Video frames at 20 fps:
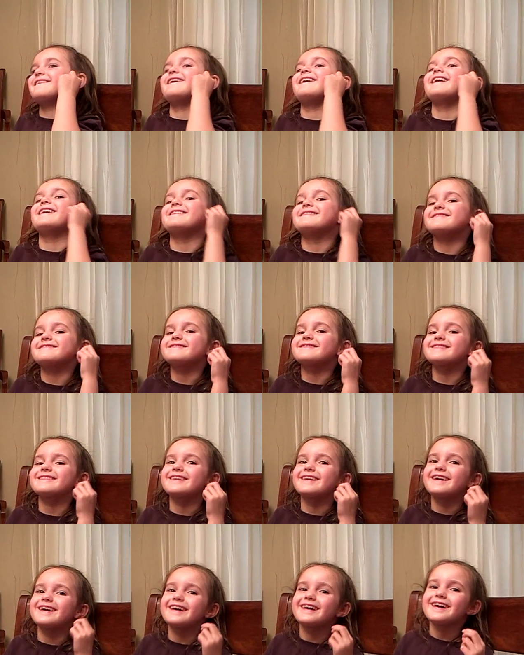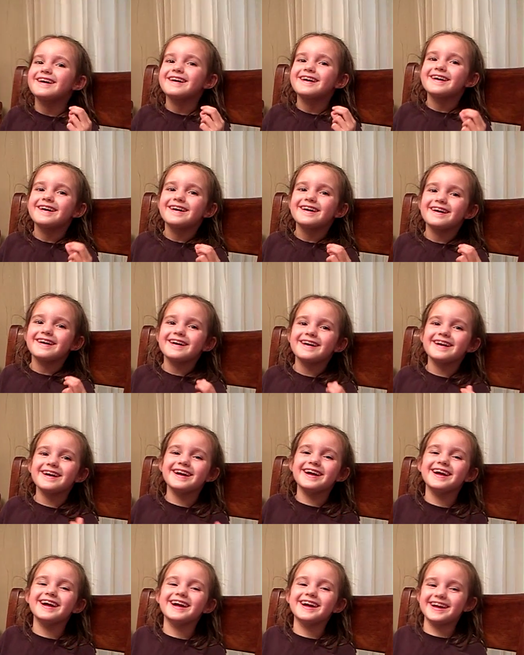You're not usually
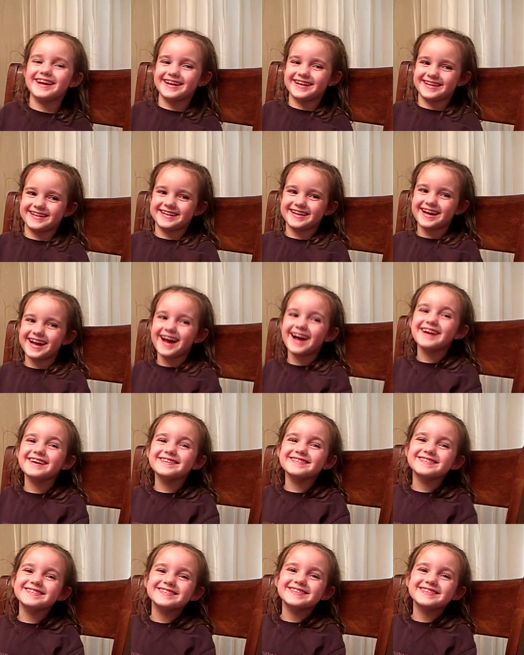embarrassed. I was